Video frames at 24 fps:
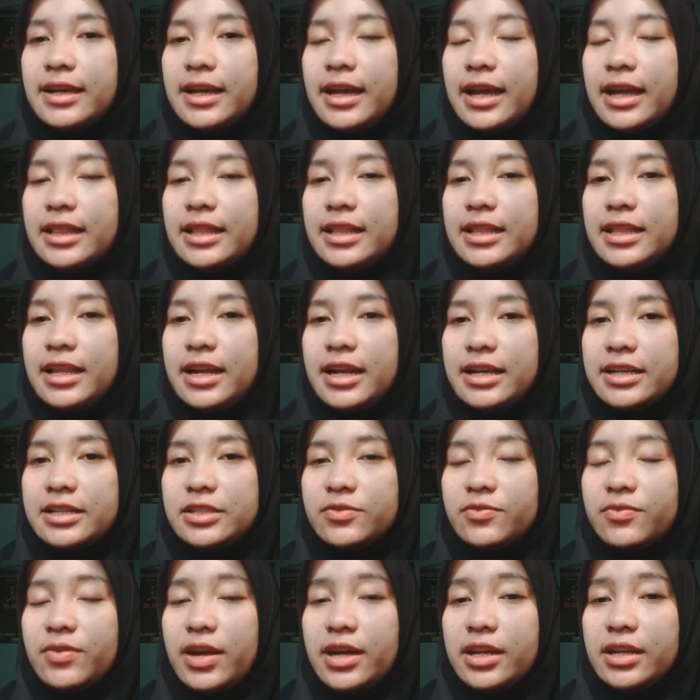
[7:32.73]
And then the next is
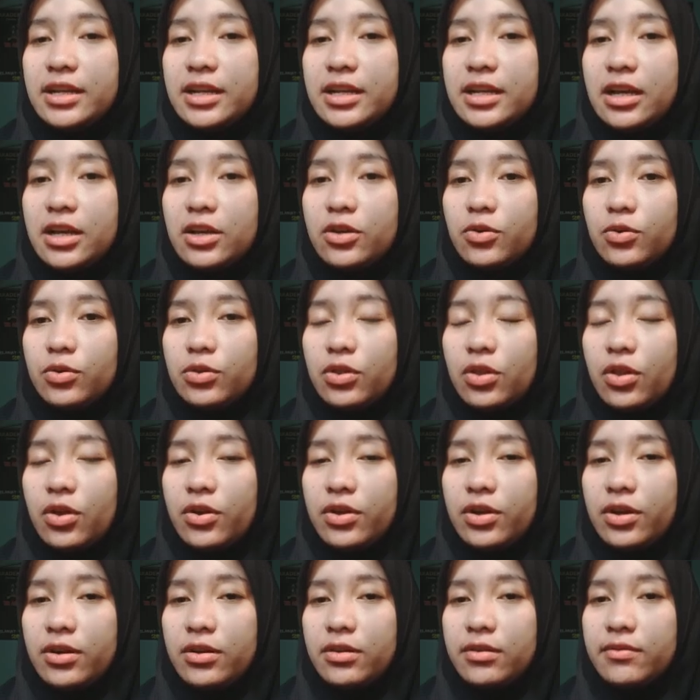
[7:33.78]
finding a good
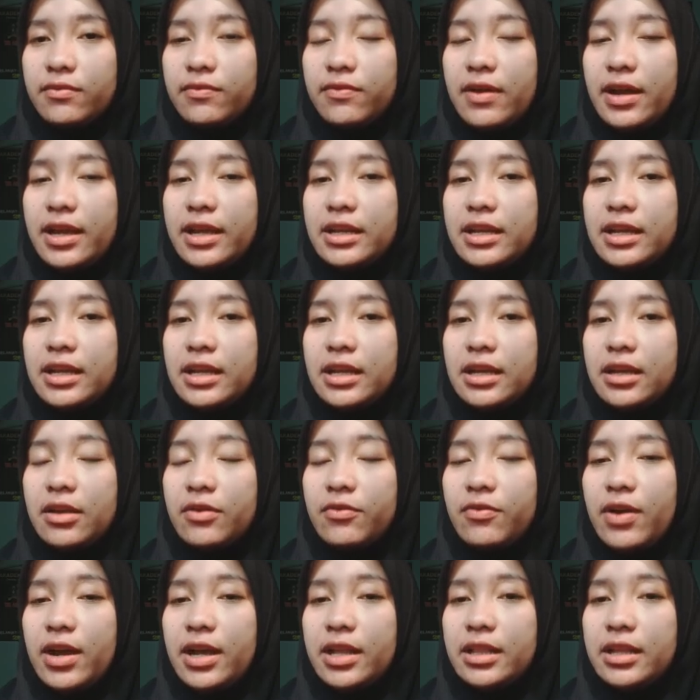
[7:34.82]
lawyer.
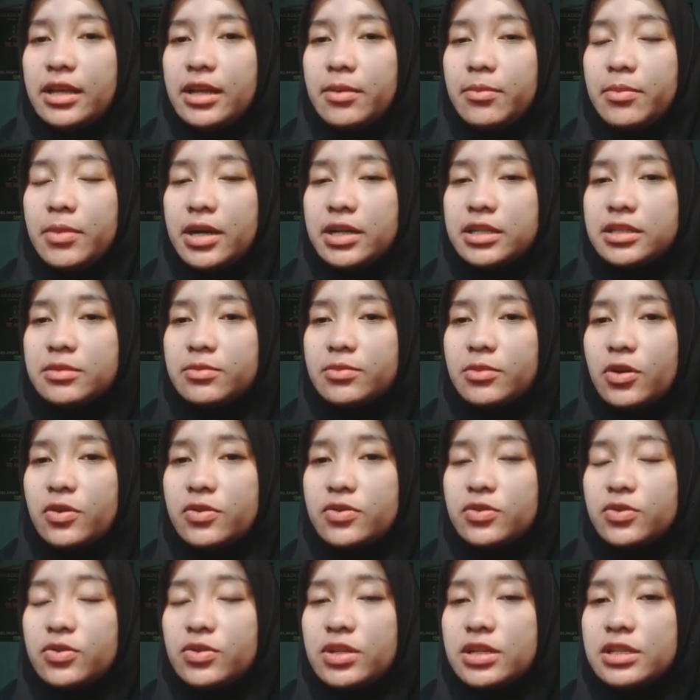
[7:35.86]
Filing a maritime
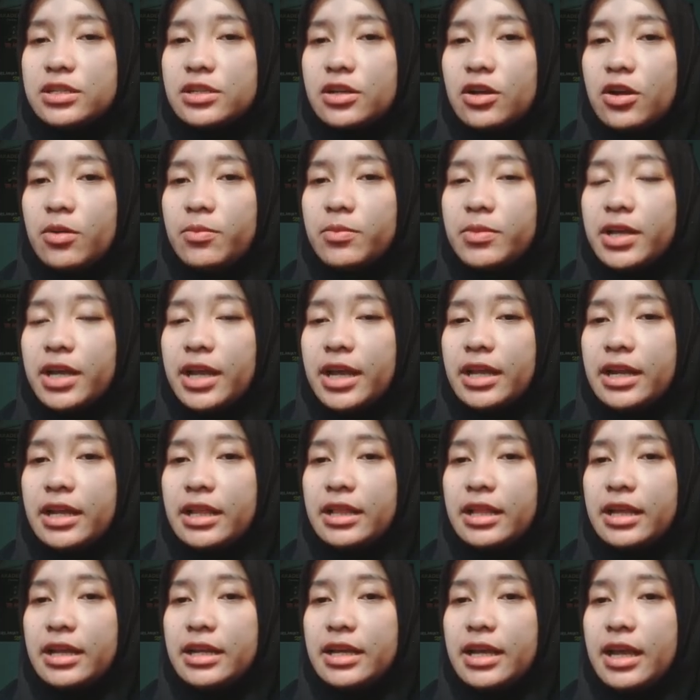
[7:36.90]
lawsuit is complicated
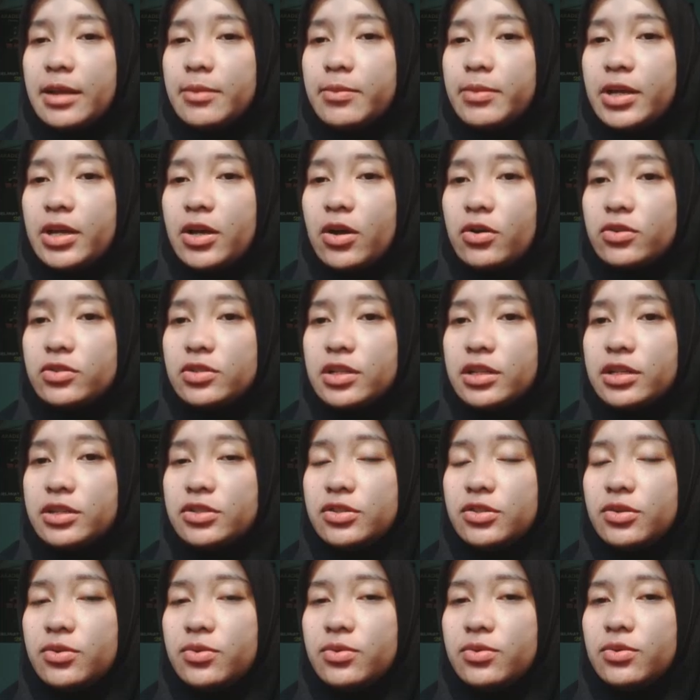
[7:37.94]
and can be costly
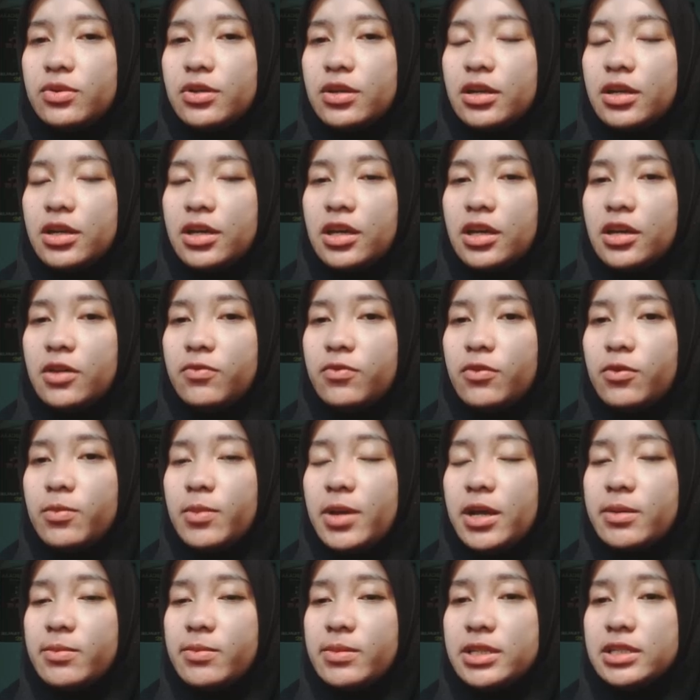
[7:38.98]
too. If you
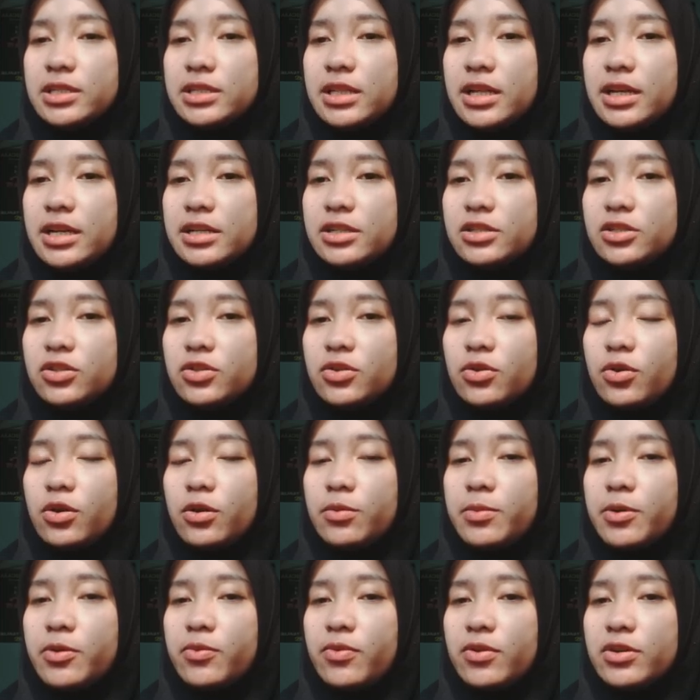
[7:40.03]
make mistakes, you could
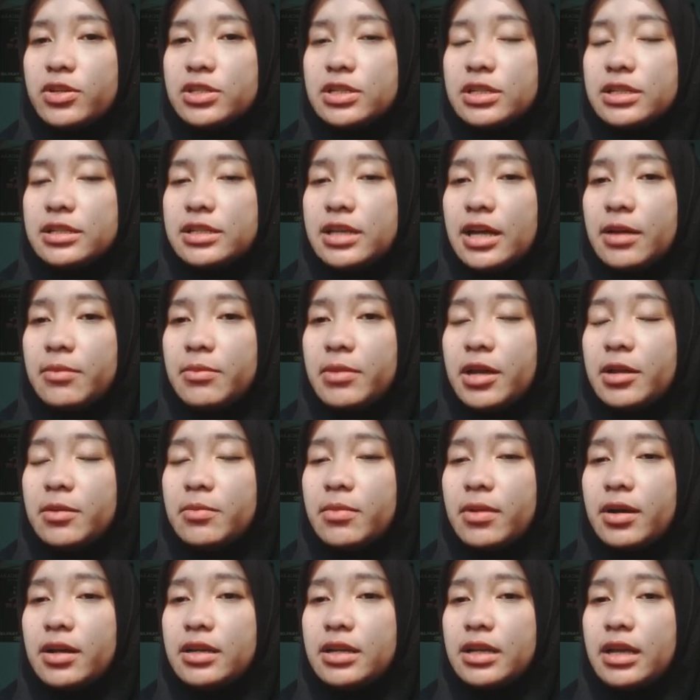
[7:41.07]
be wasting time and
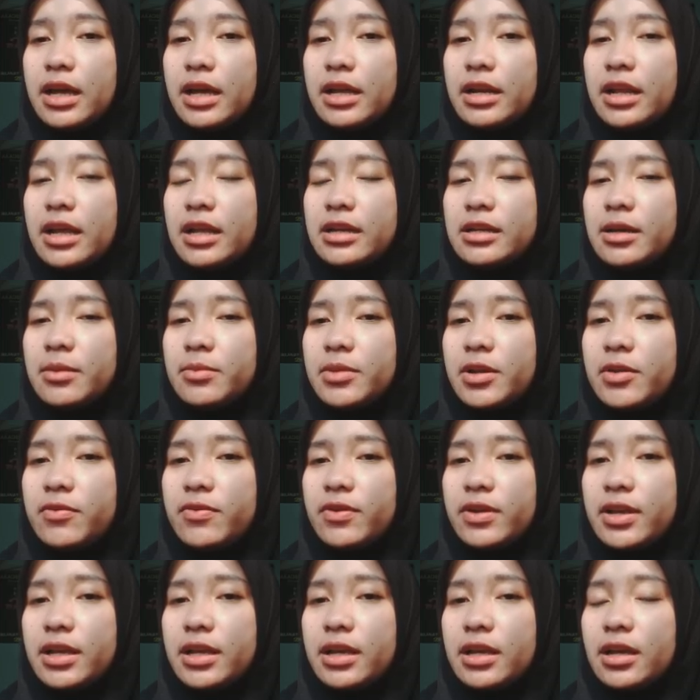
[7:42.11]
money and end up never